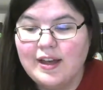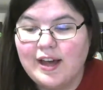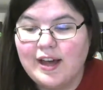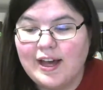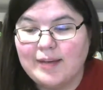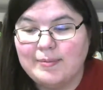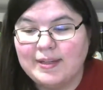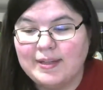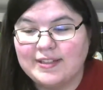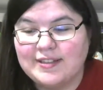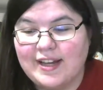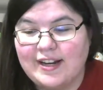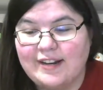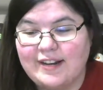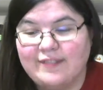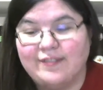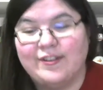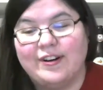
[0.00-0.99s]
I'm
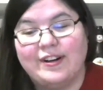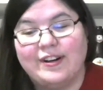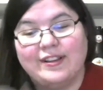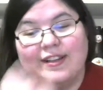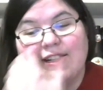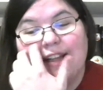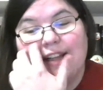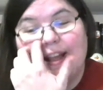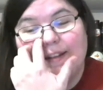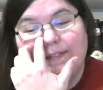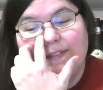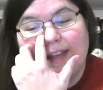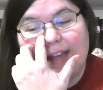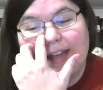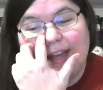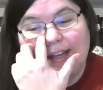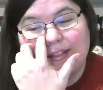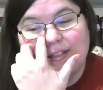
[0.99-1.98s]
excited for the Lent
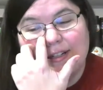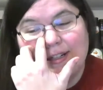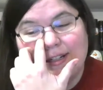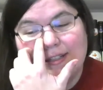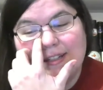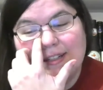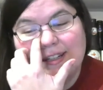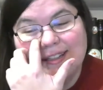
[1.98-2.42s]
vacation.